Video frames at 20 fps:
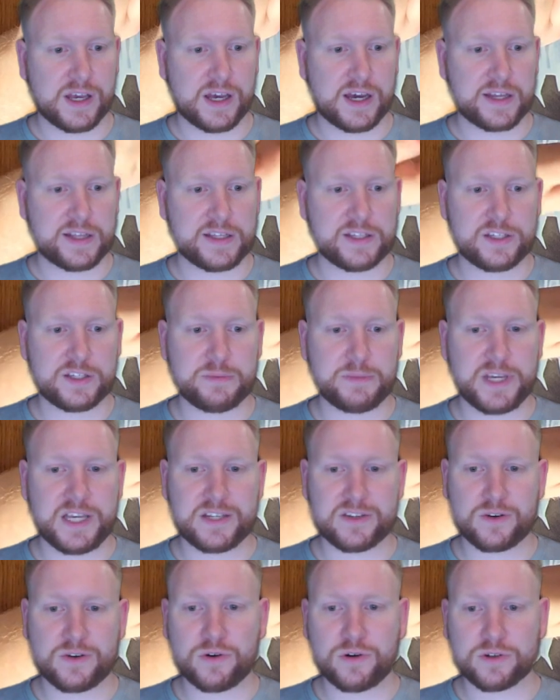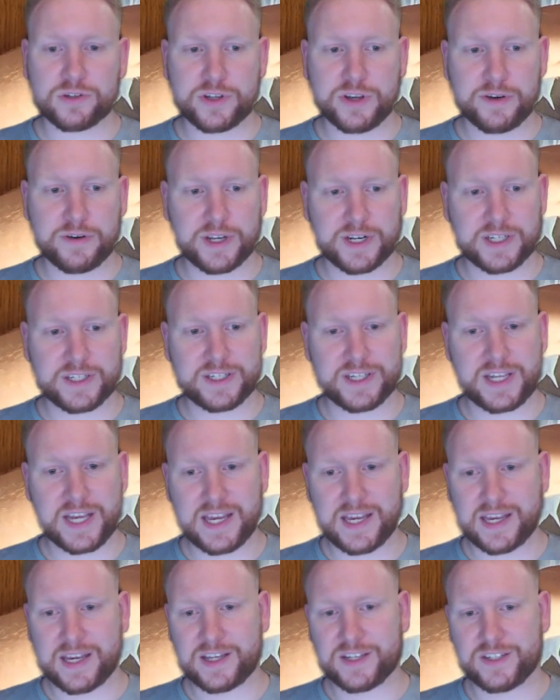And then Smee's also going to
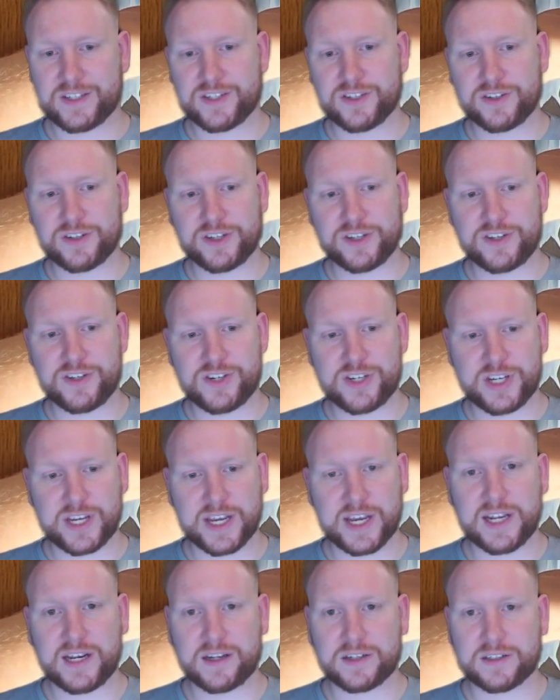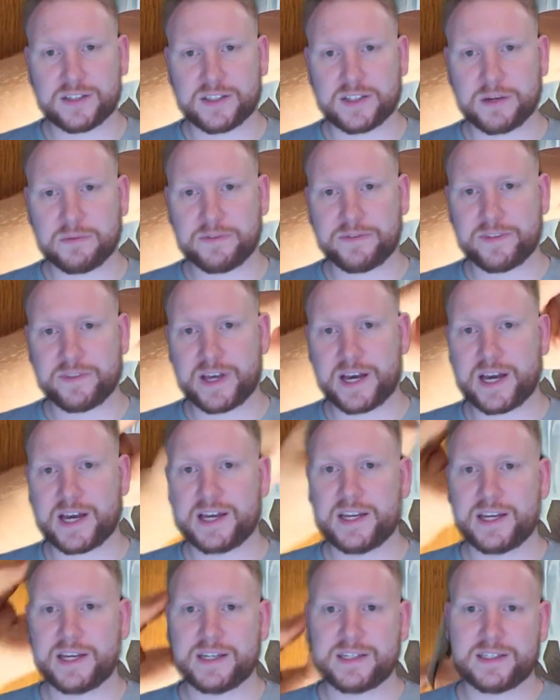sing a Sudden Chill on top of that
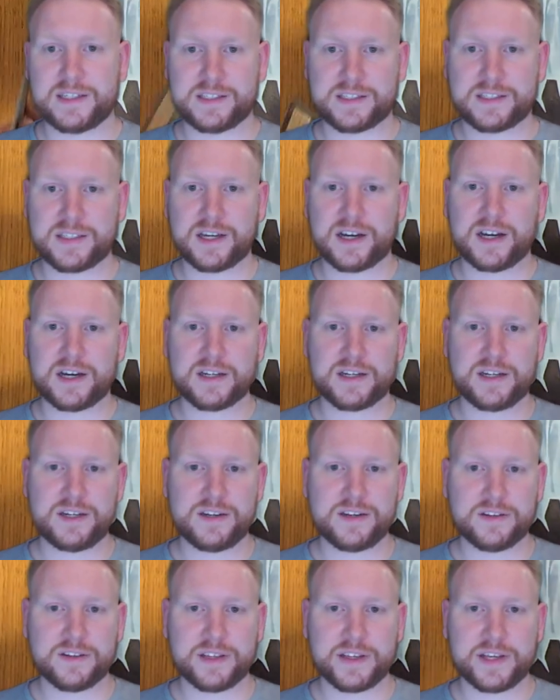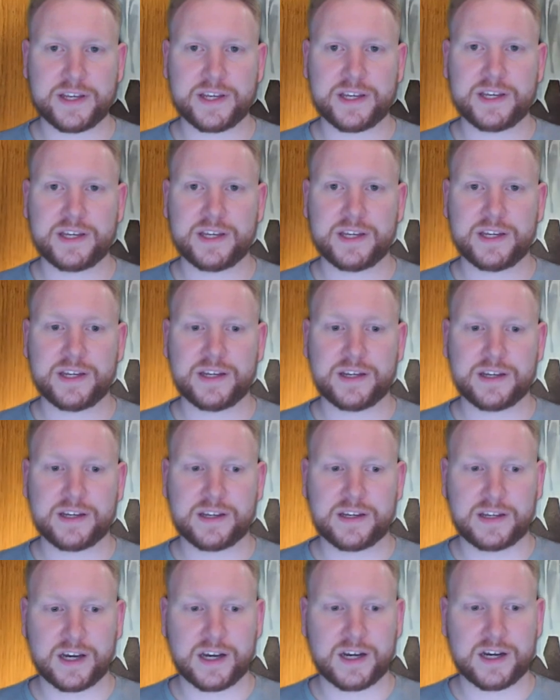to discard another
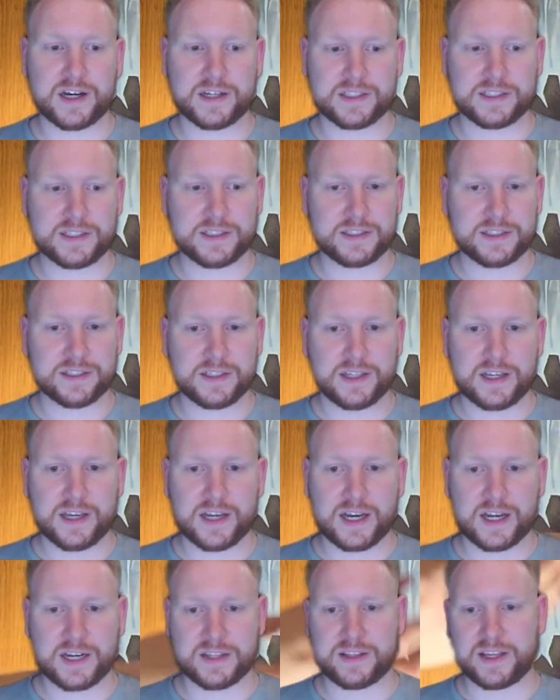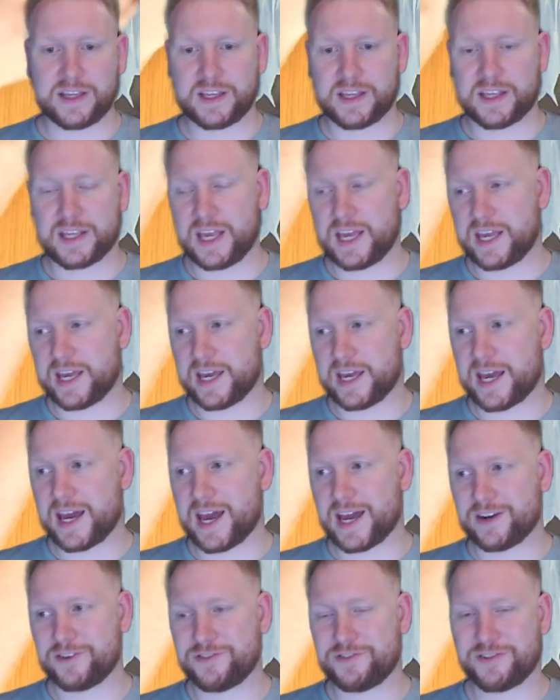card. And I think here
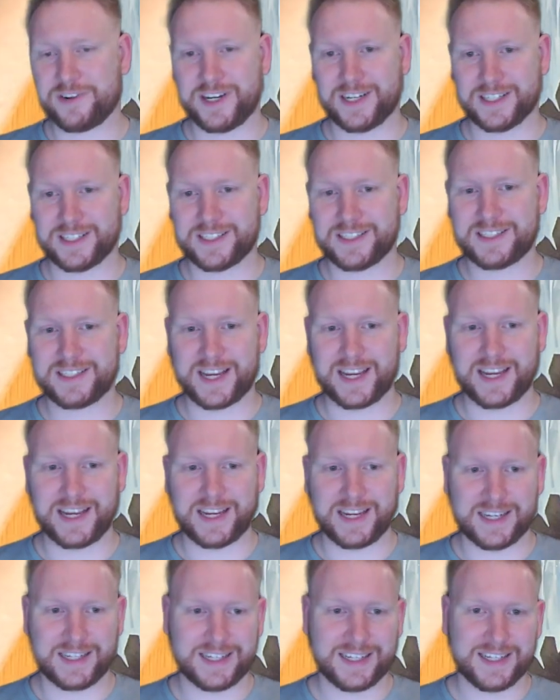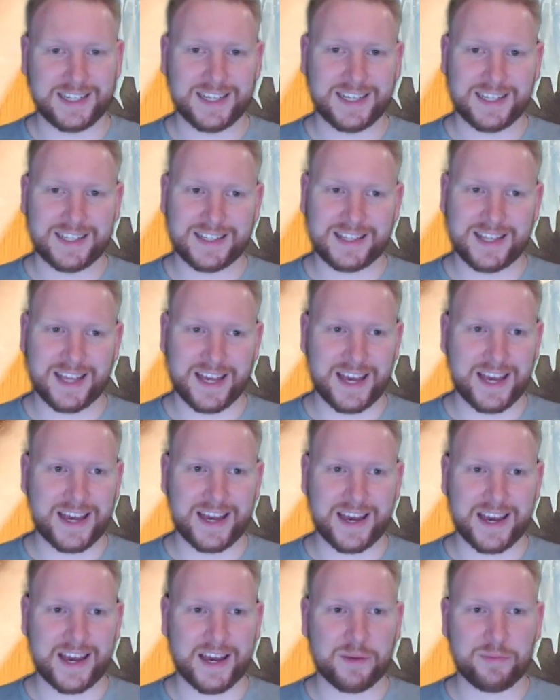Andrea's saying
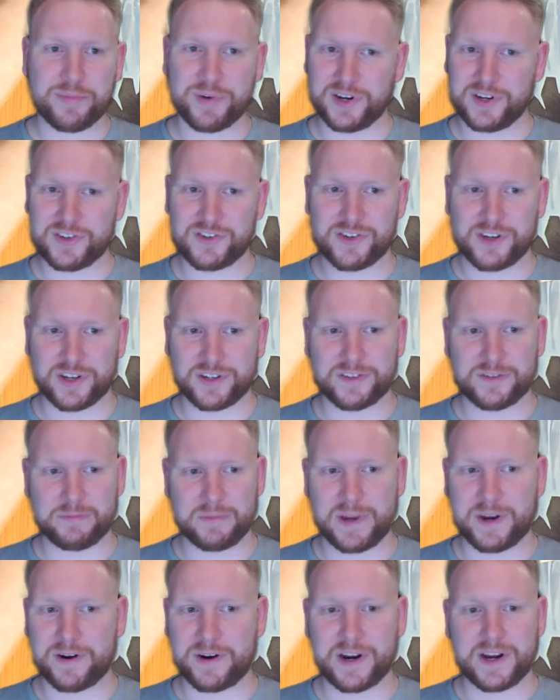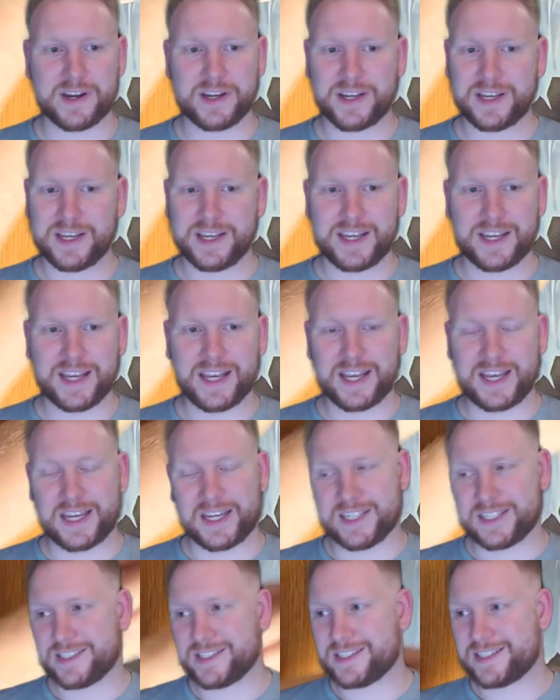that Prince John's Mirror
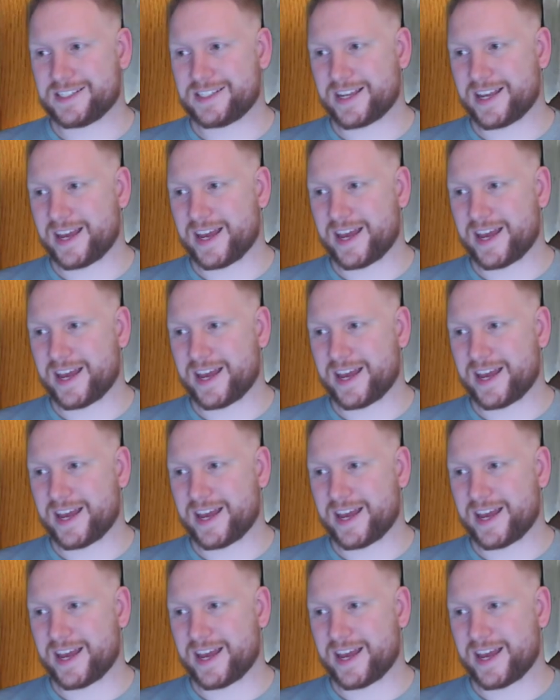has